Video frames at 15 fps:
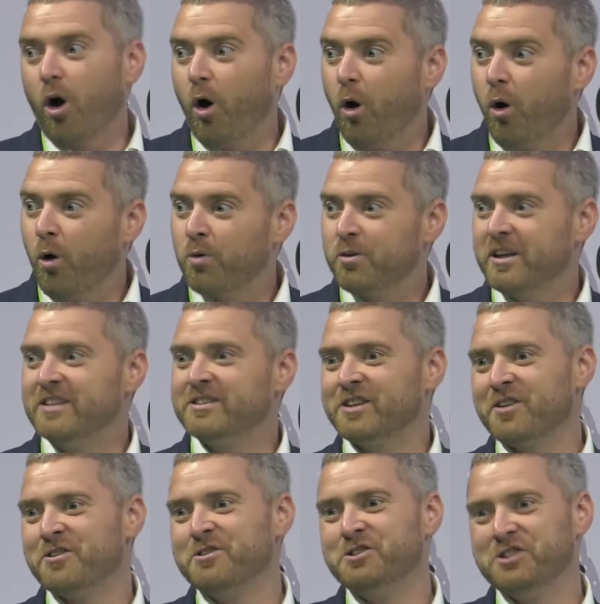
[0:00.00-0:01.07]
all these
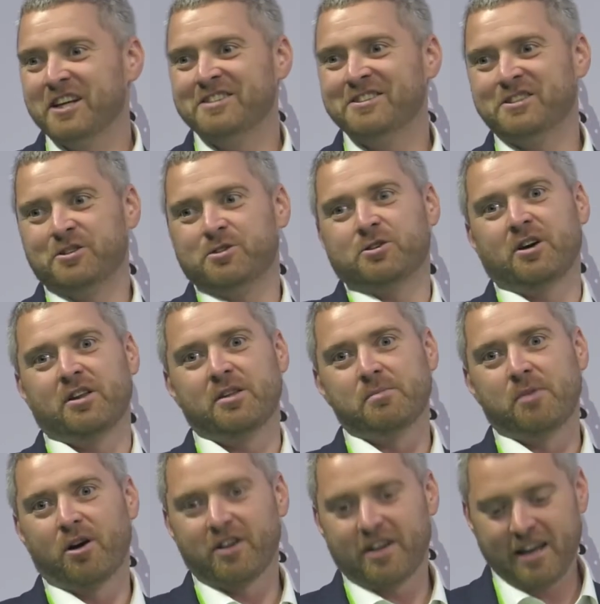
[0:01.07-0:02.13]
other gins that are on the
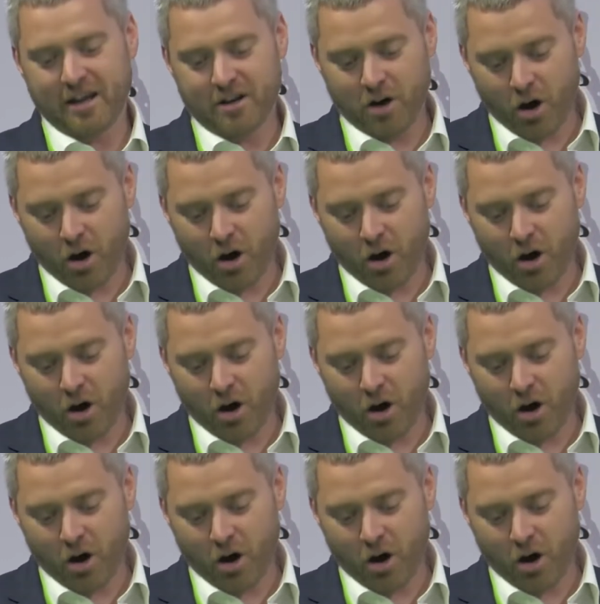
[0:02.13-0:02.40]
market?